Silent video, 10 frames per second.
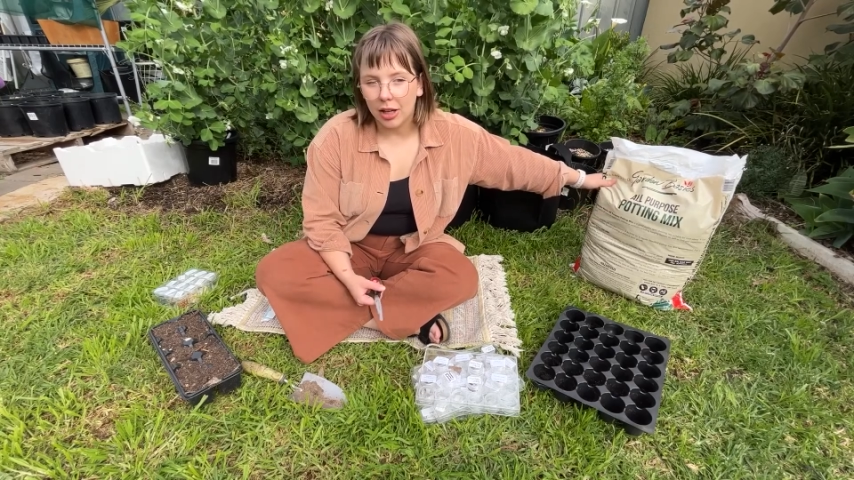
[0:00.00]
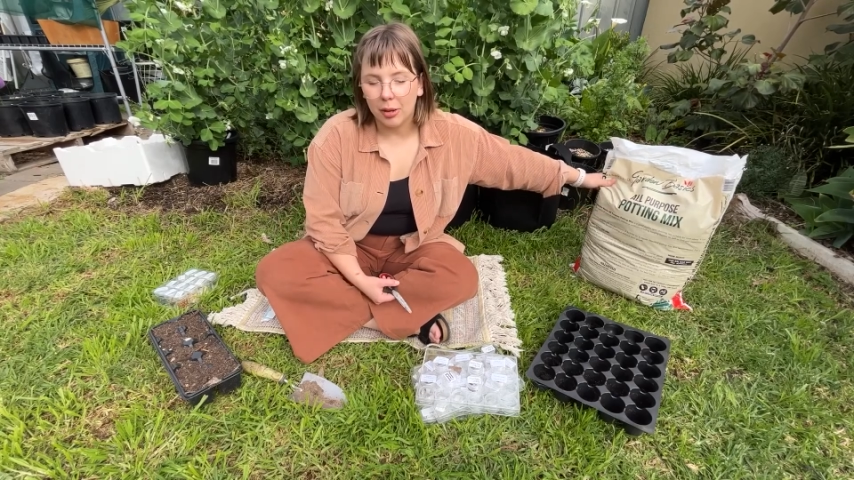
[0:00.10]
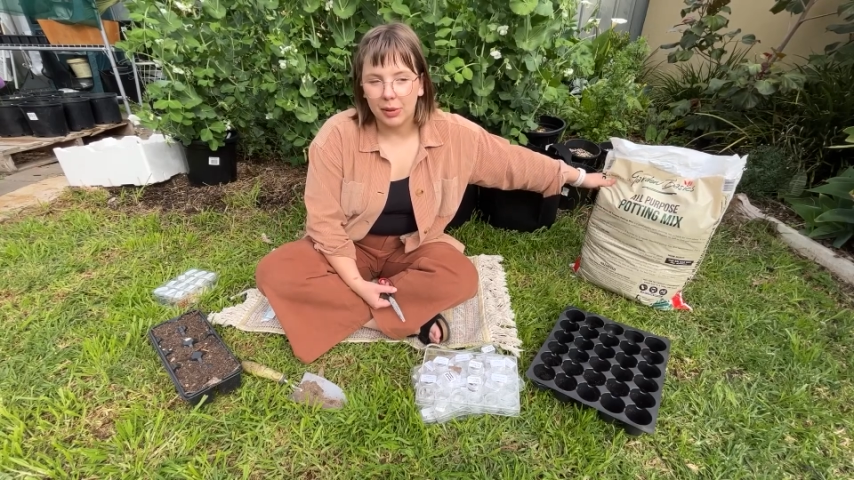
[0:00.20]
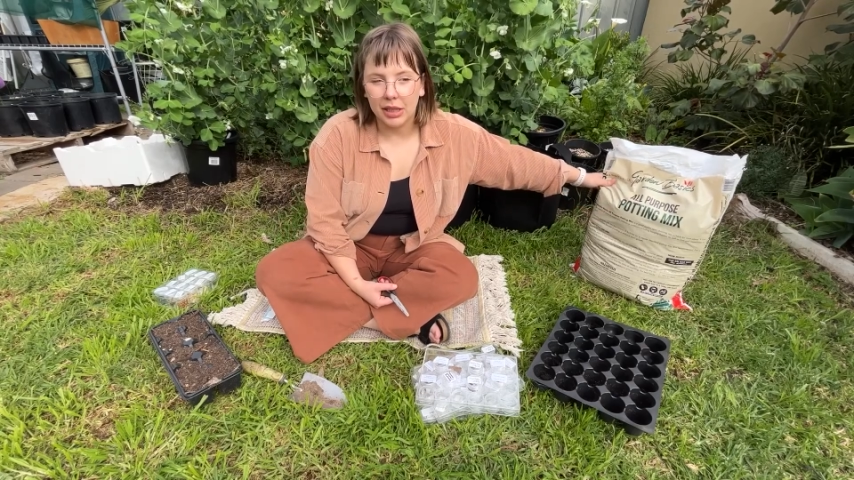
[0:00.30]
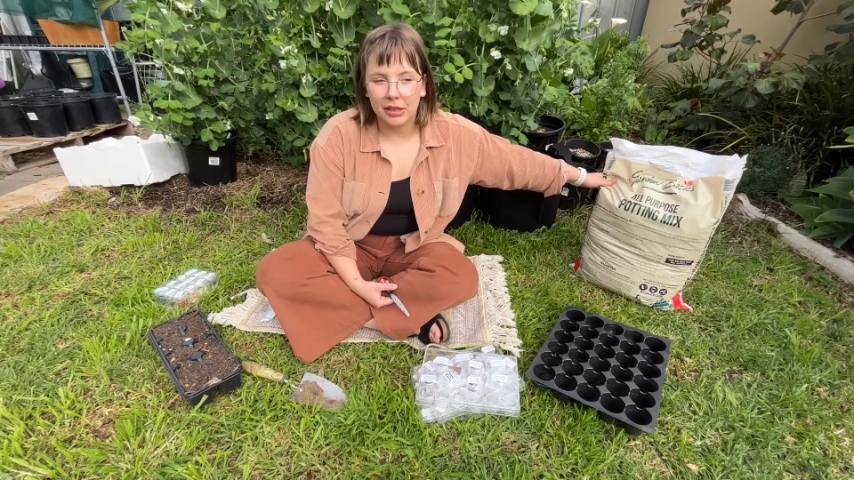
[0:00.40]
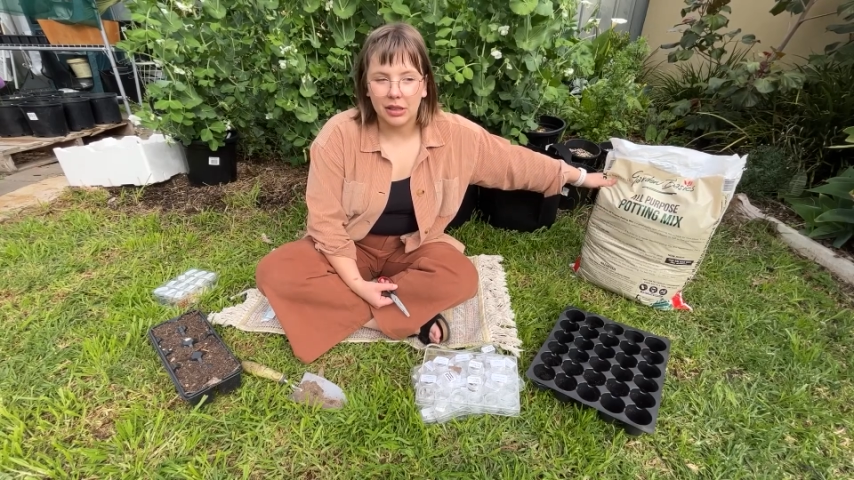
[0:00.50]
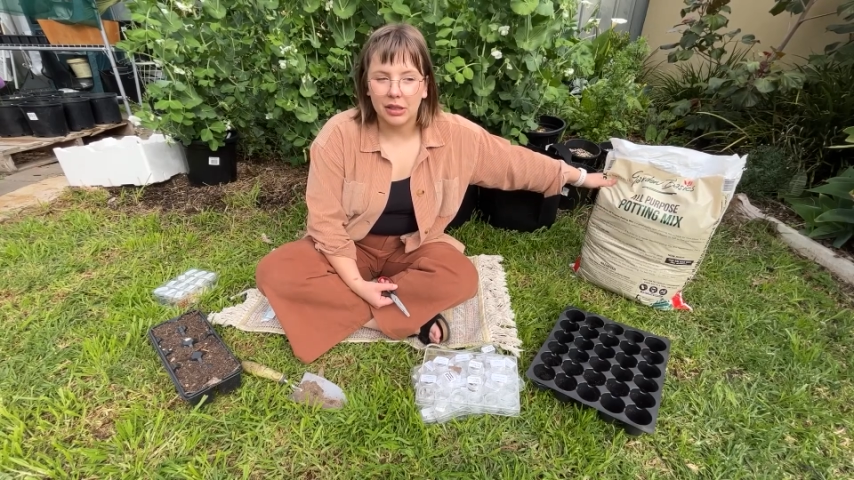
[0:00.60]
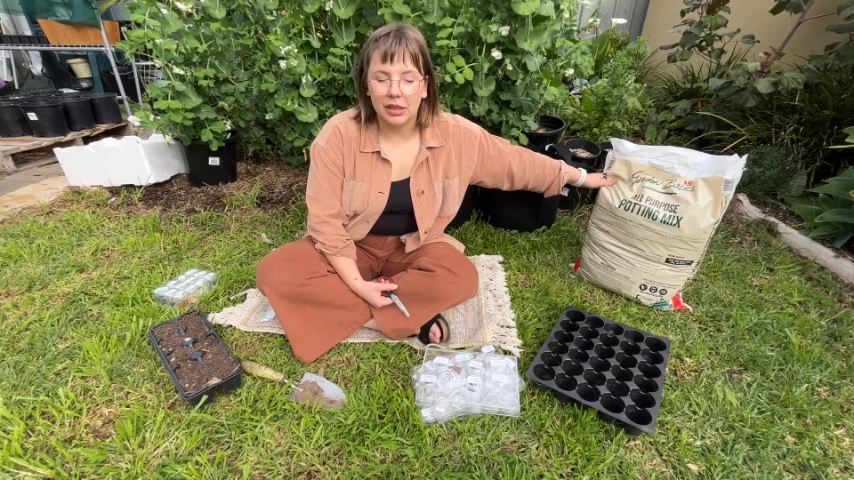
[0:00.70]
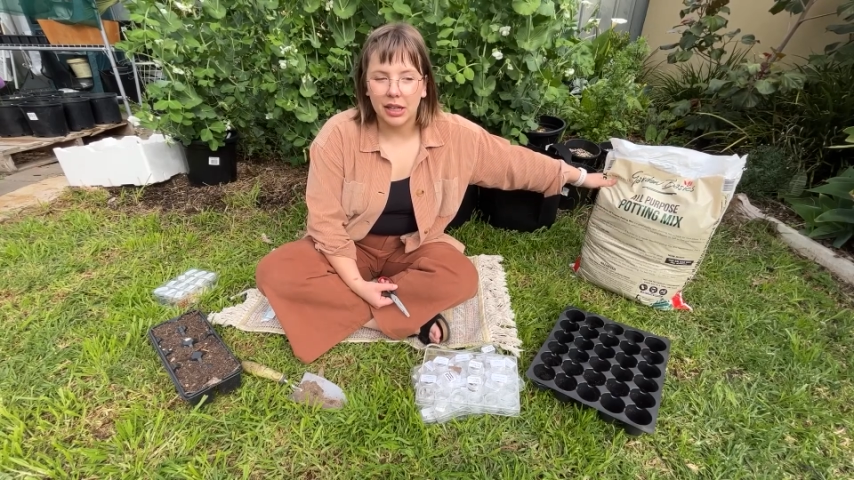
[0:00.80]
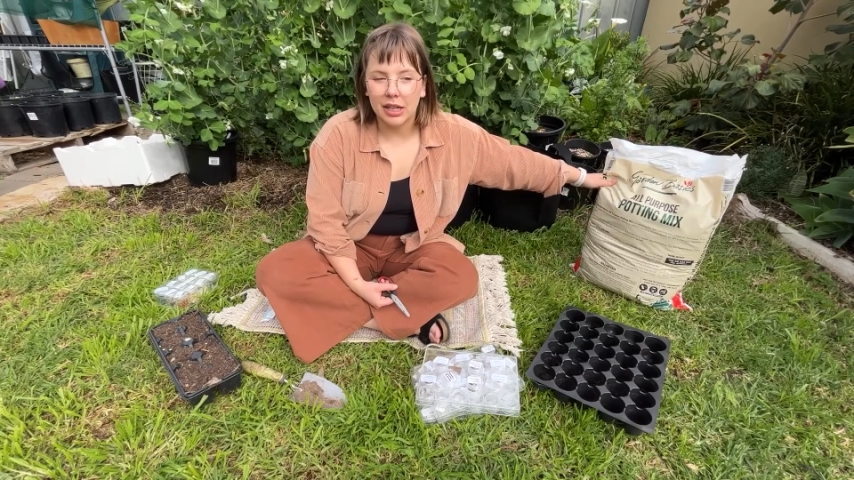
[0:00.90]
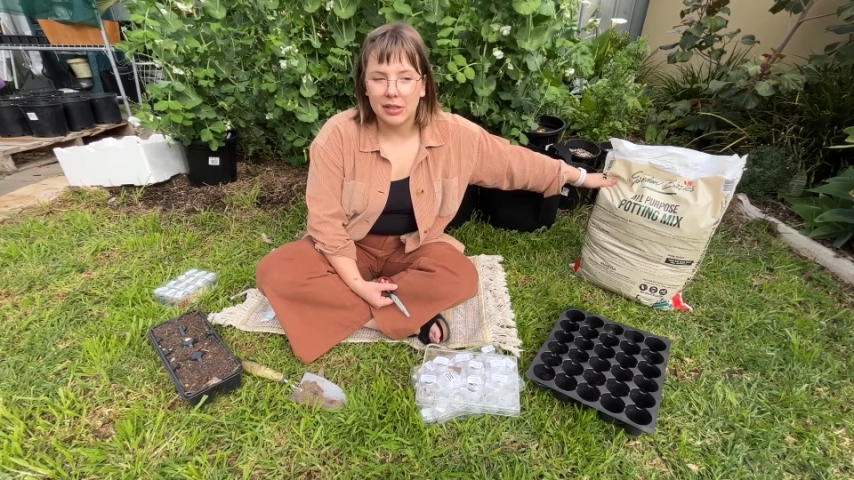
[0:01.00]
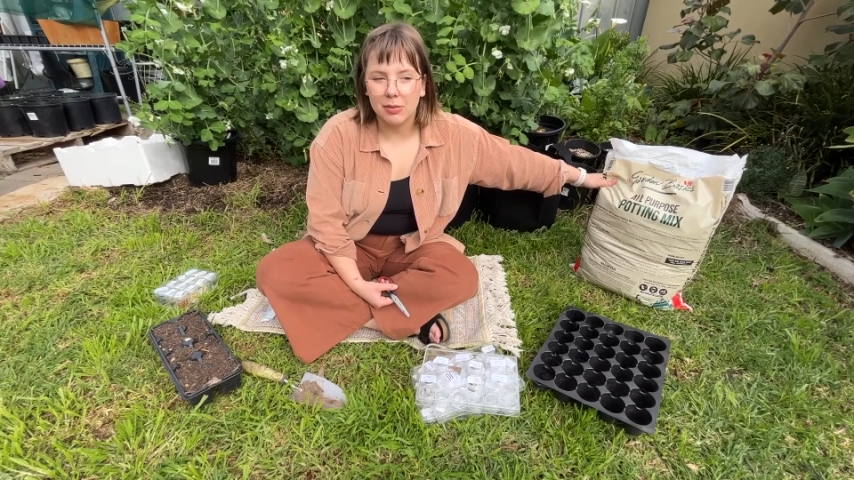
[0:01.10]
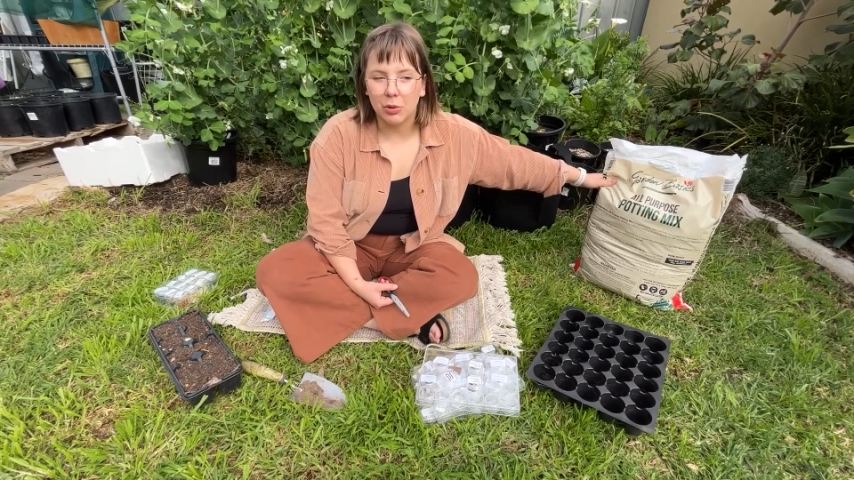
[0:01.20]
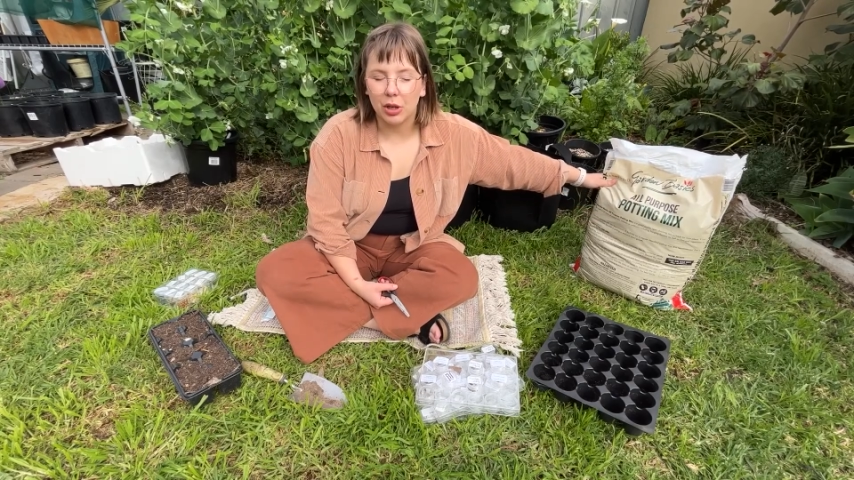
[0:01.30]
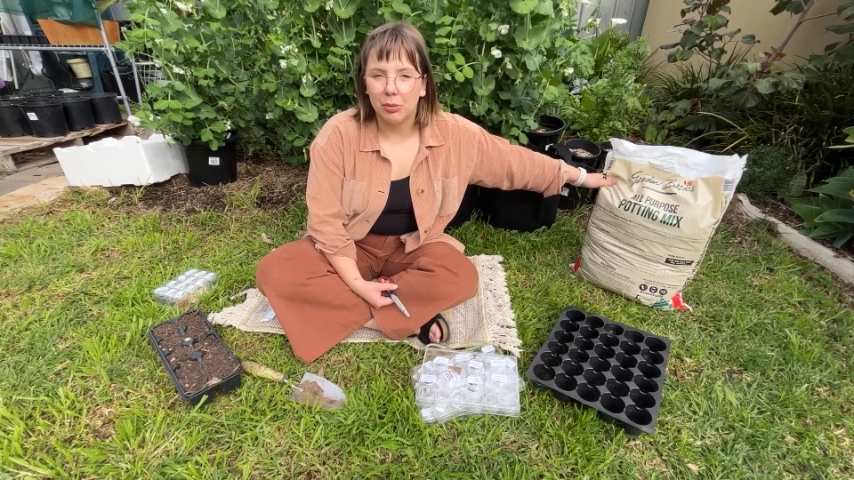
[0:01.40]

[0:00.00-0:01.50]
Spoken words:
opinion, it's more